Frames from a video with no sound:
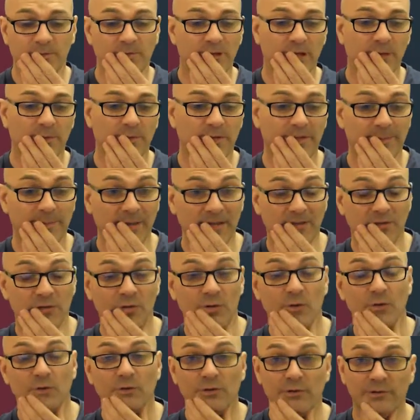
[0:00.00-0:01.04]
So we spend
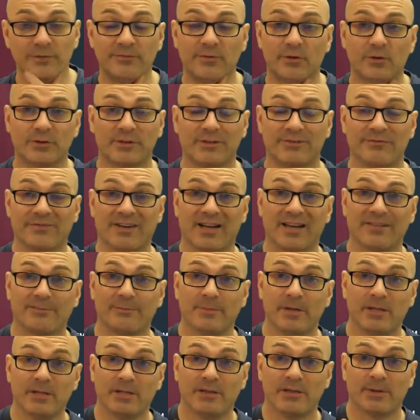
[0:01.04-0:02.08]
245
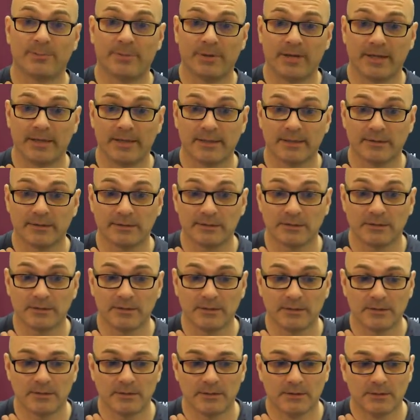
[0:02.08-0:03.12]
million on players.
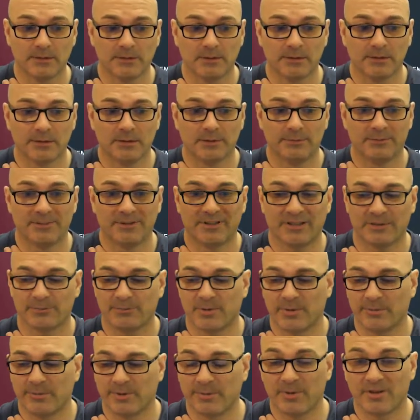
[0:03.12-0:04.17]
I mean, that's
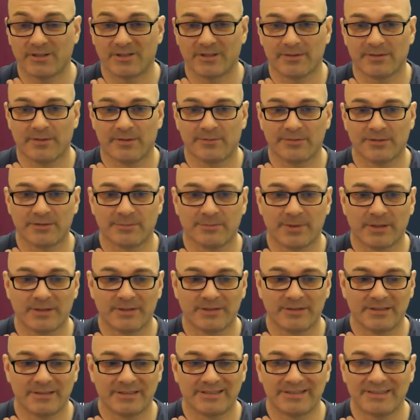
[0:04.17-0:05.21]
probably the most I've ever
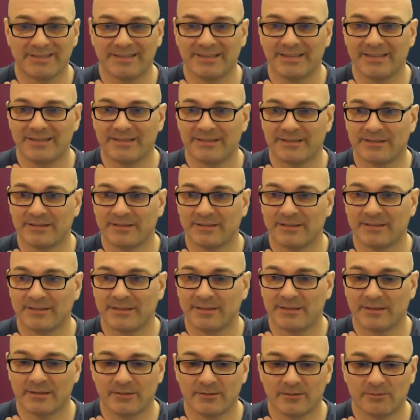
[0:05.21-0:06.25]
spent in a season, is
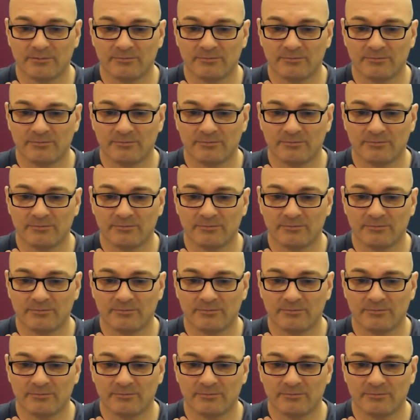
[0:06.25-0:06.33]
it?